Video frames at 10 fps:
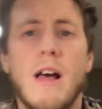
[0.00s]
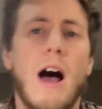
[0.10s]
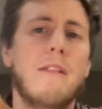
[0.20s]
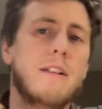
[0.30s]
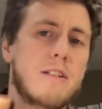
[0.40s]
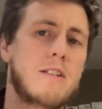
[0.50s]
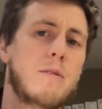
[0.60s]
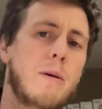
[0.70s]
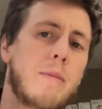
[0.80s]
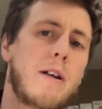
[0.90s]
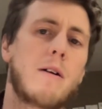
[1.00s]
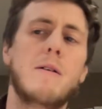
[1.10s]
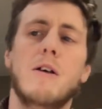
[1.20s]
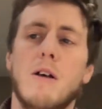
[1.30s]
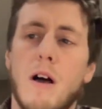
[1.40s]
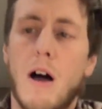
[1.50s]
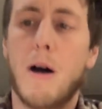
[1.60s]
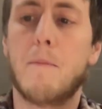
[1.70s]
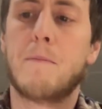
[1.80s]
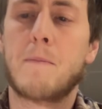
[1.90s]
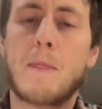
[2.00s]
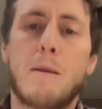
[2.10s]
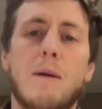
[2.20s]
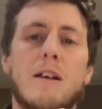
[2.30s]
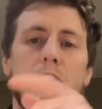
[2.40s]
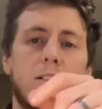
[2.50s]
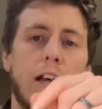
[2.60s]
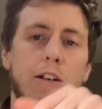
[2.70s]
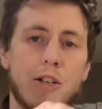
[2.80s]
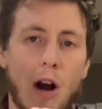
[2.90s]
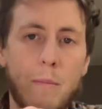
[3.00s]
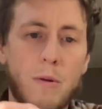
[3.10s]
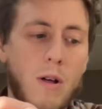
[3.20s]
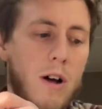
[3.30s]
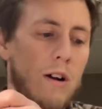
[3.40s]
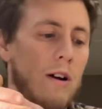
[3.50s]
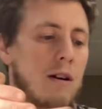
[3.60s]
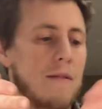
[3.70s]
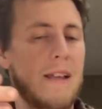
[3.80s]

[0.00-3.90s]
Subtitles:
I think this is a little bit better because it stays sharper longer.